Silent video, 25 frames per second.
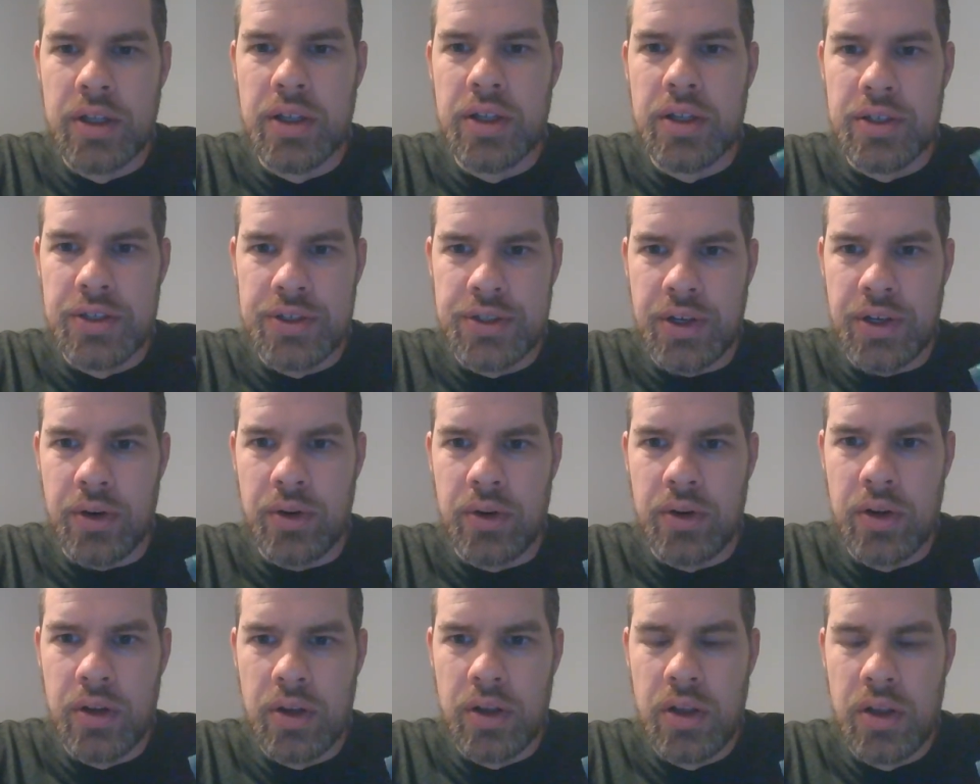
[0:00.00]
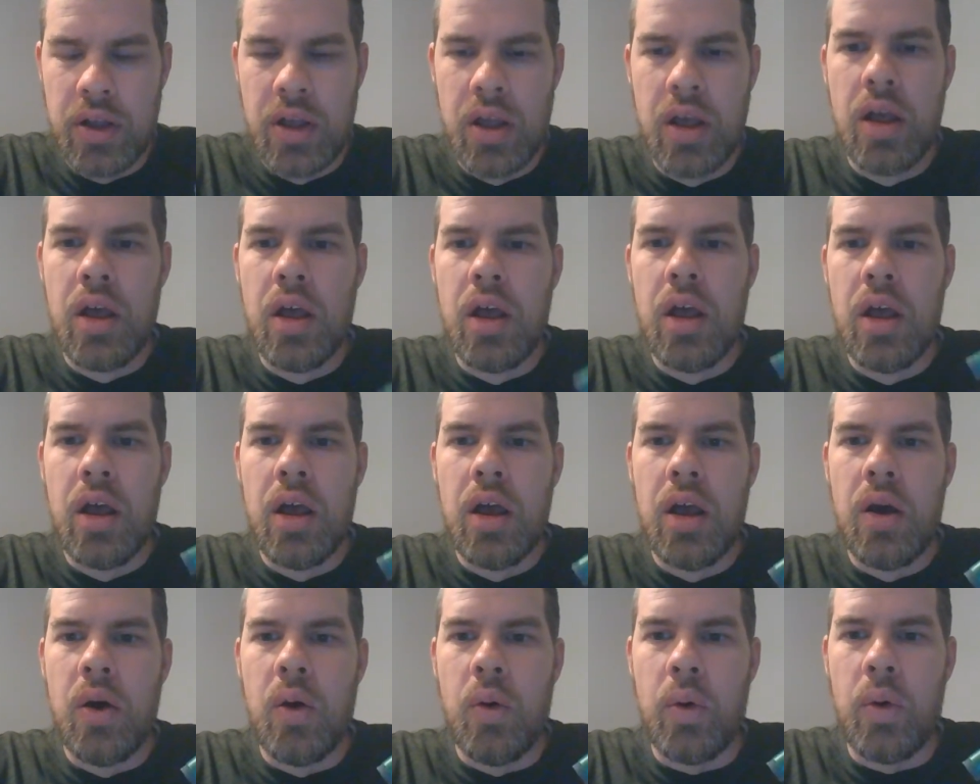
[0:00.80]
So,
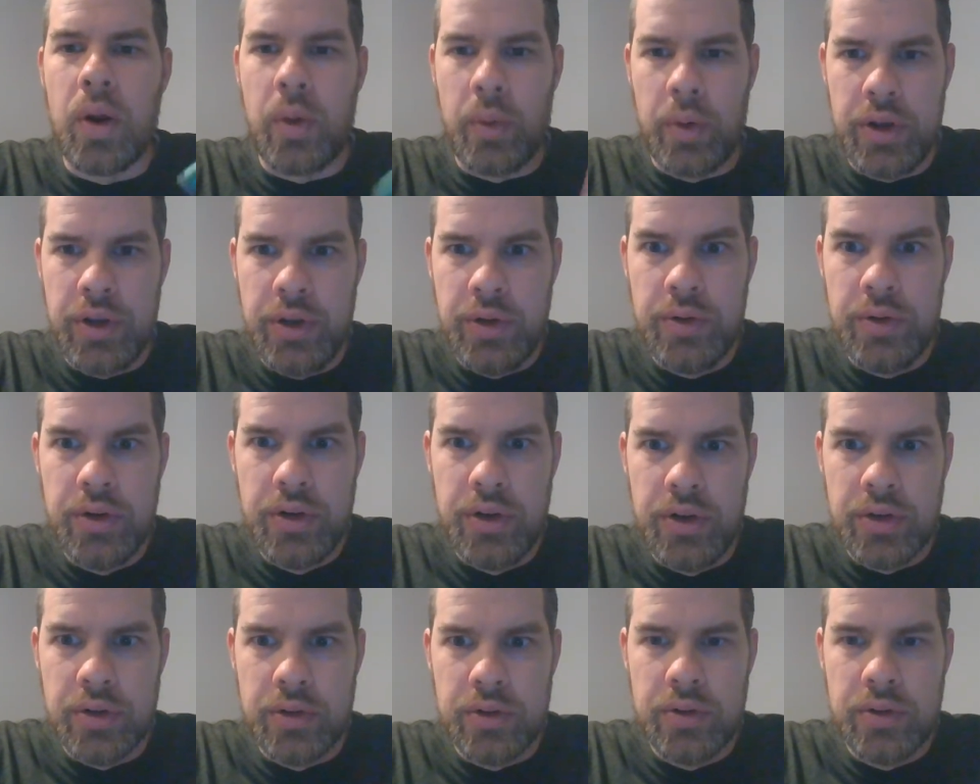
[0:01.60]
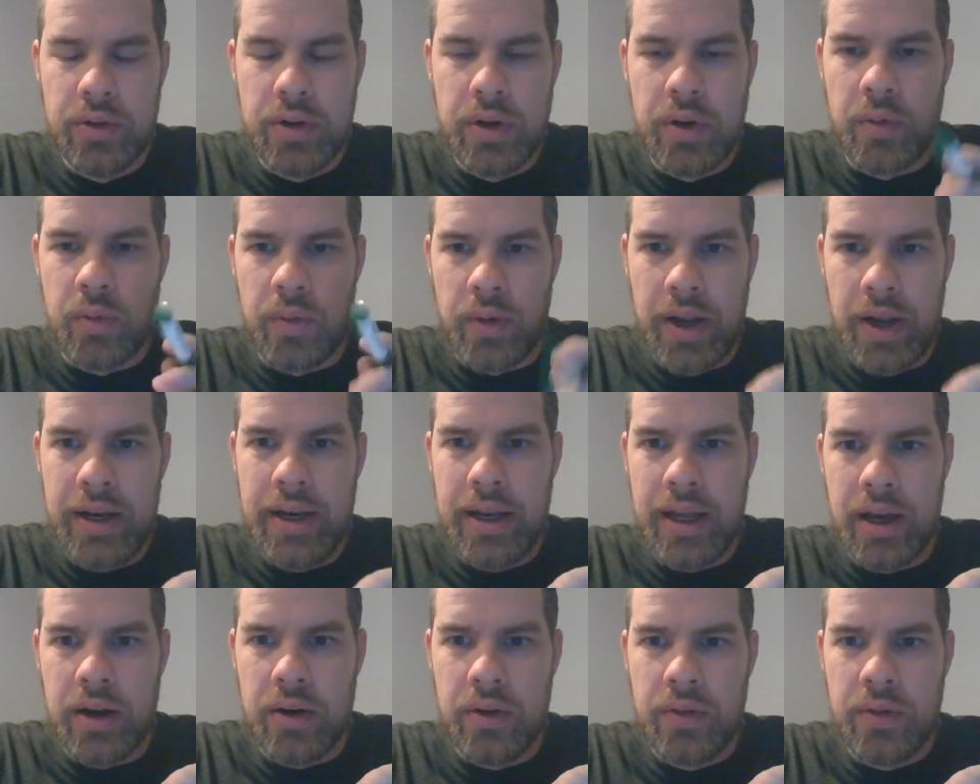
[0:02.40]
what I want you to do right
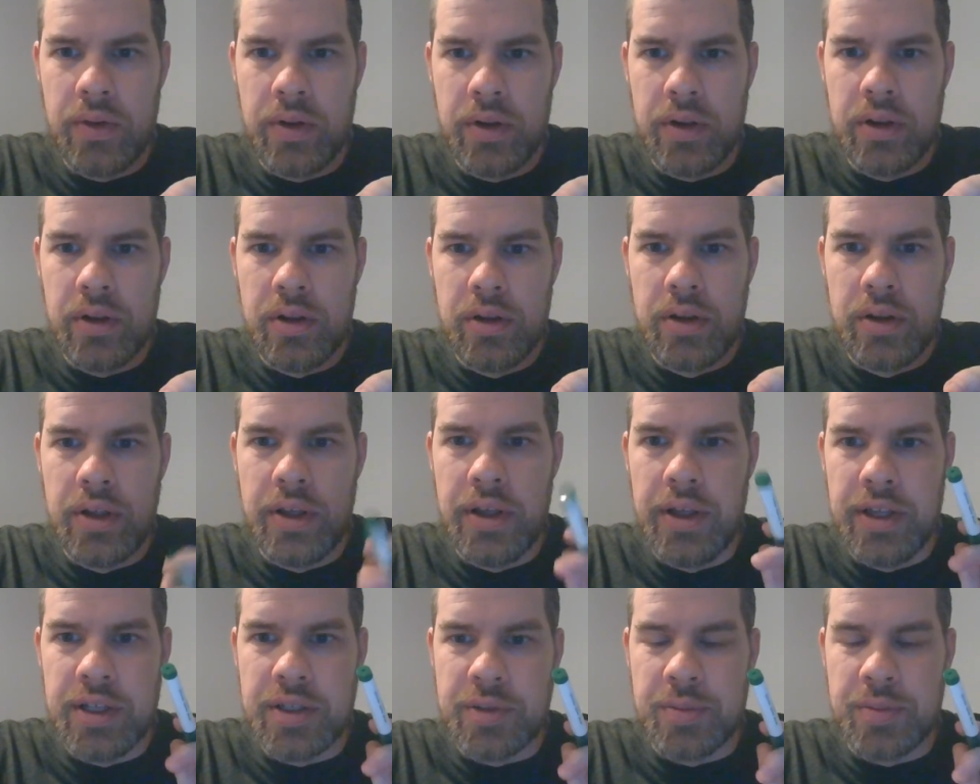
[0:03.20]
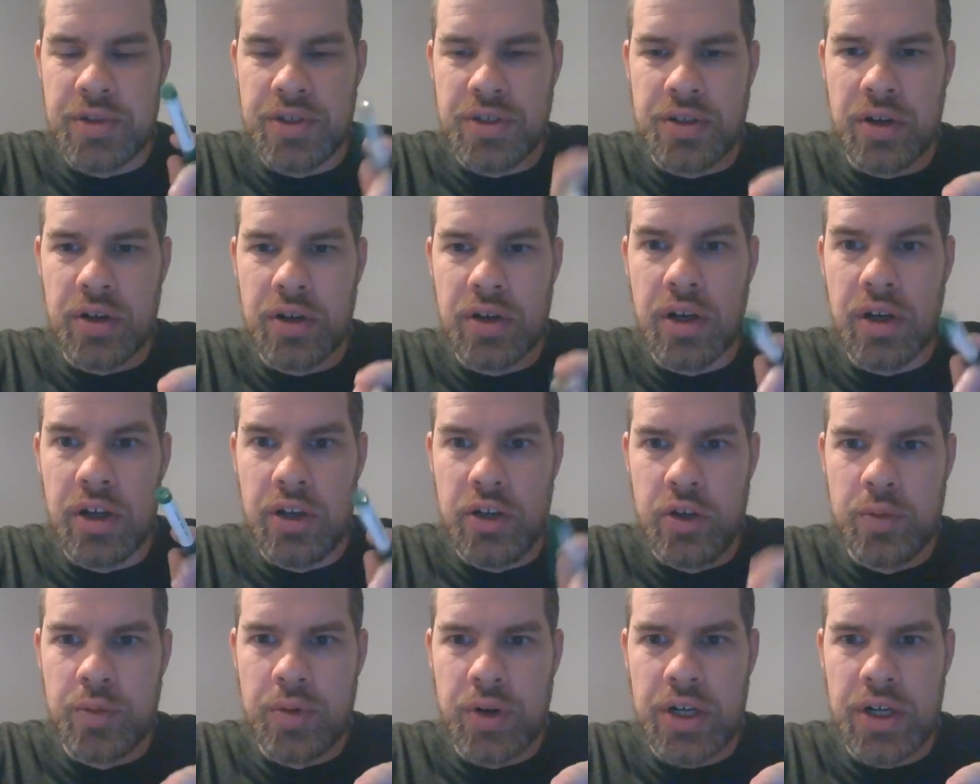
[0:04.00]
now is start a
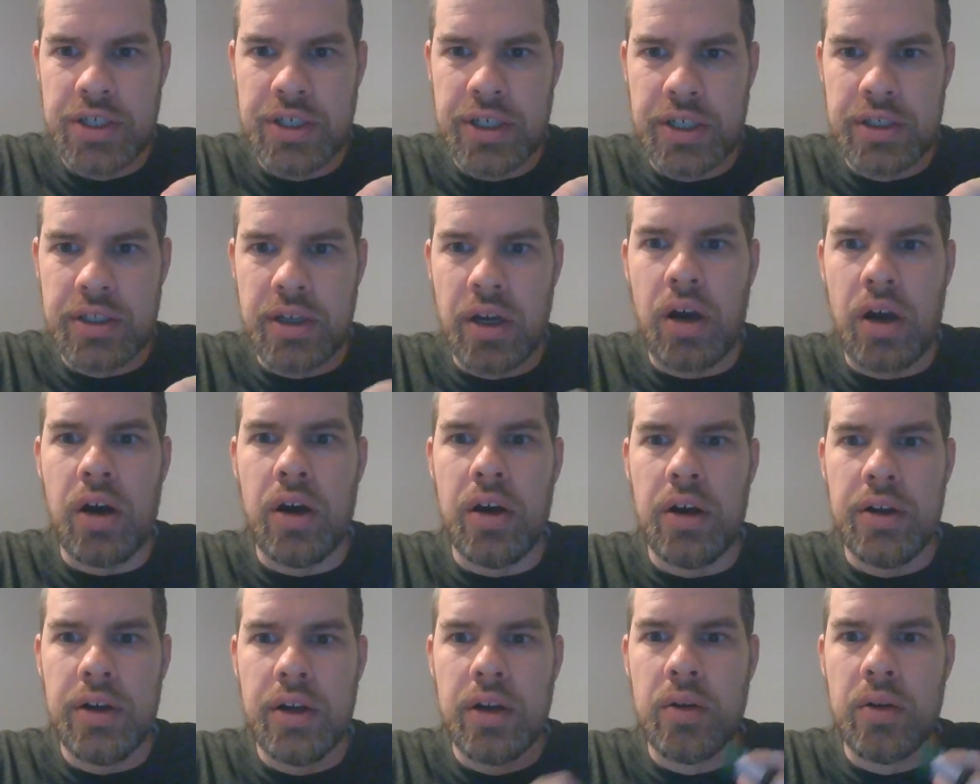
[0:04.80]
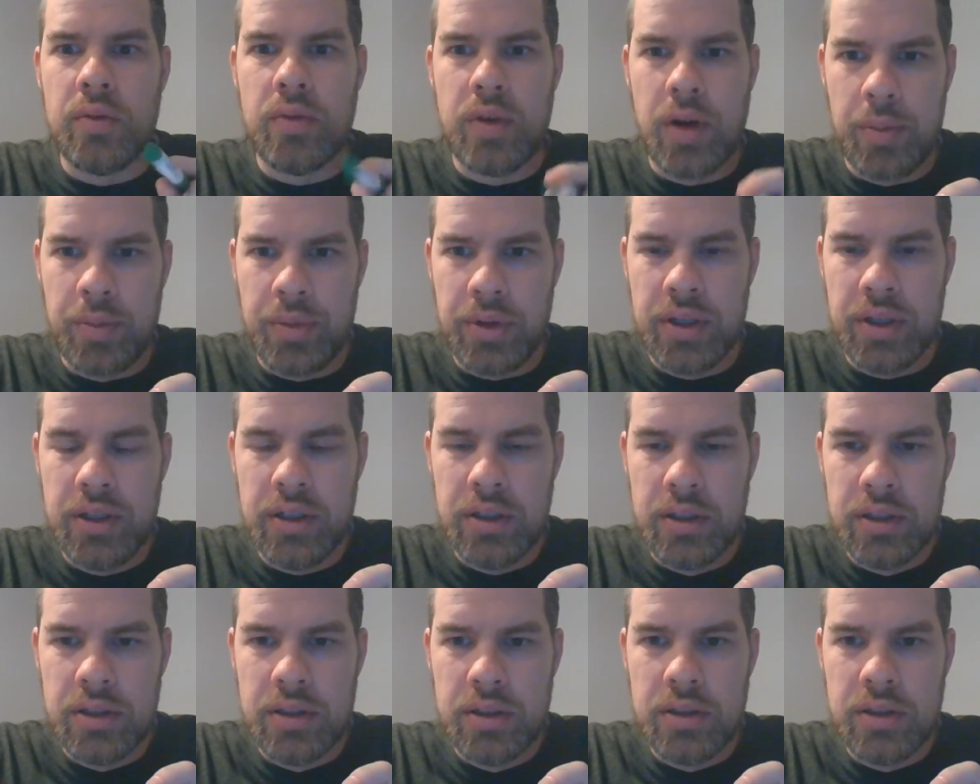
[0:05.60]
new project on Replit,
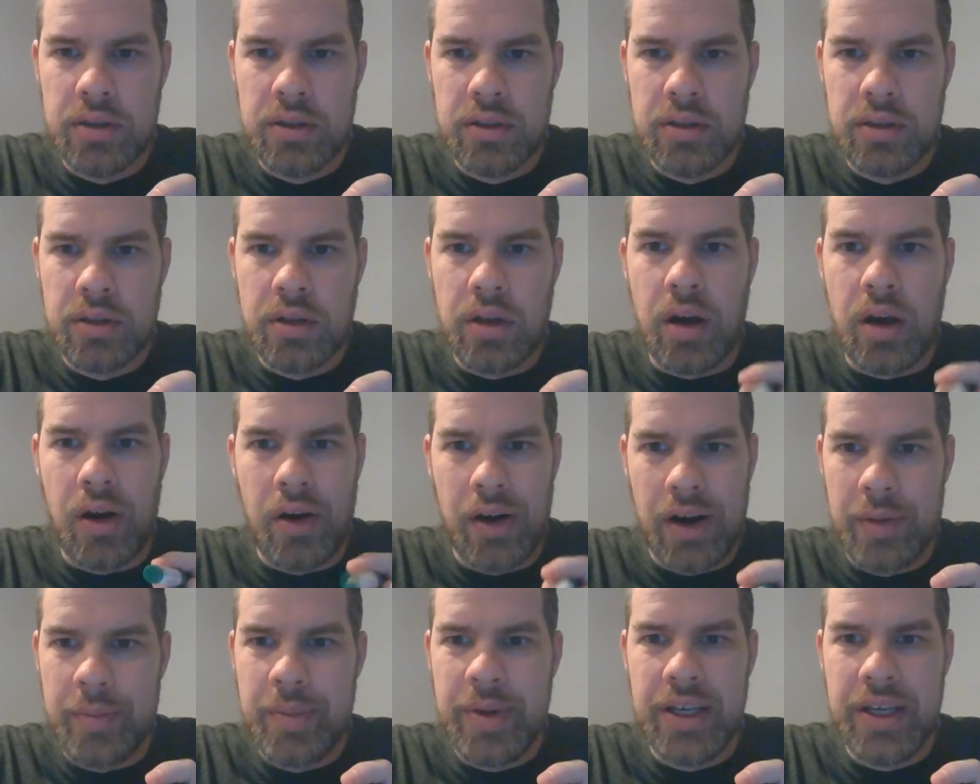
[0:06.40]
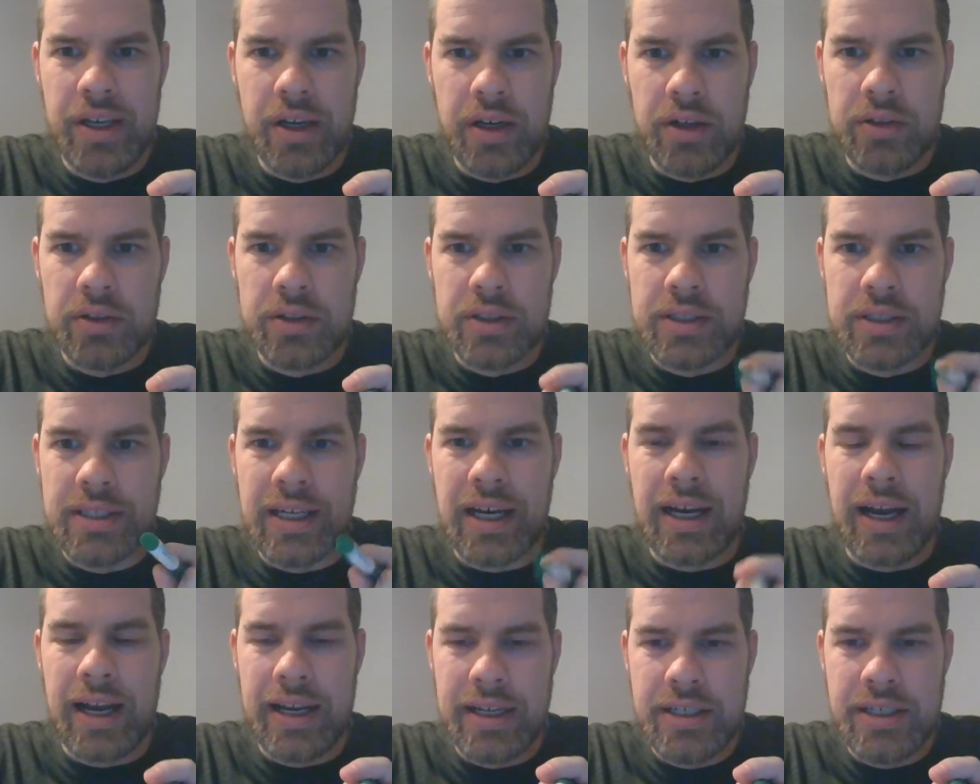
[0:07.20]

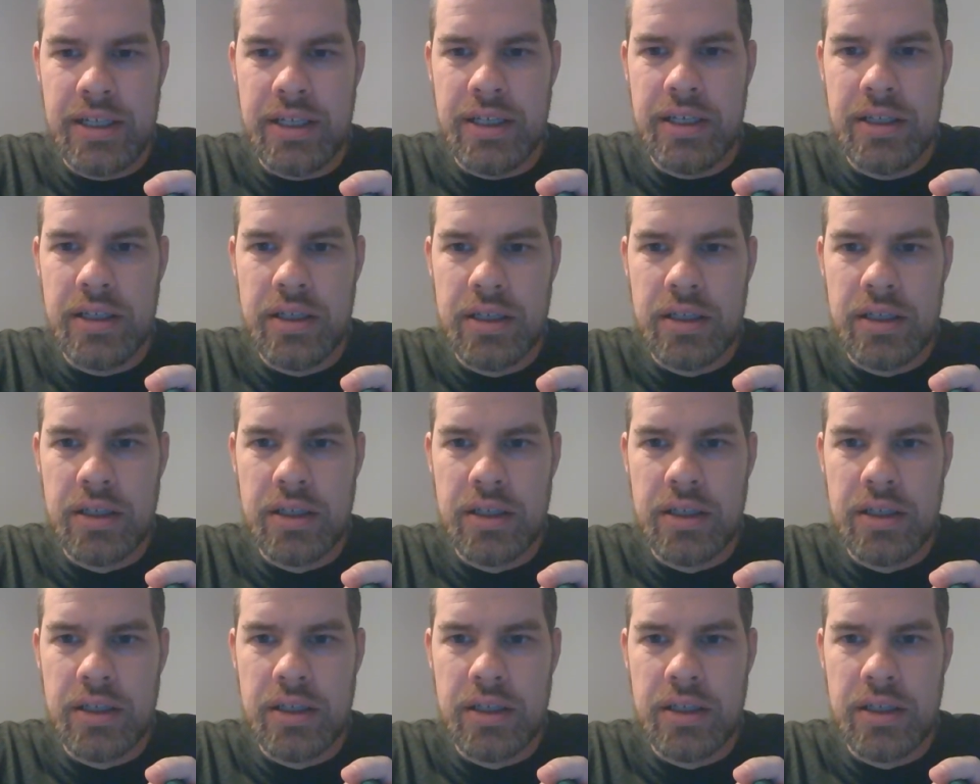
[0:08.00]
repl.it.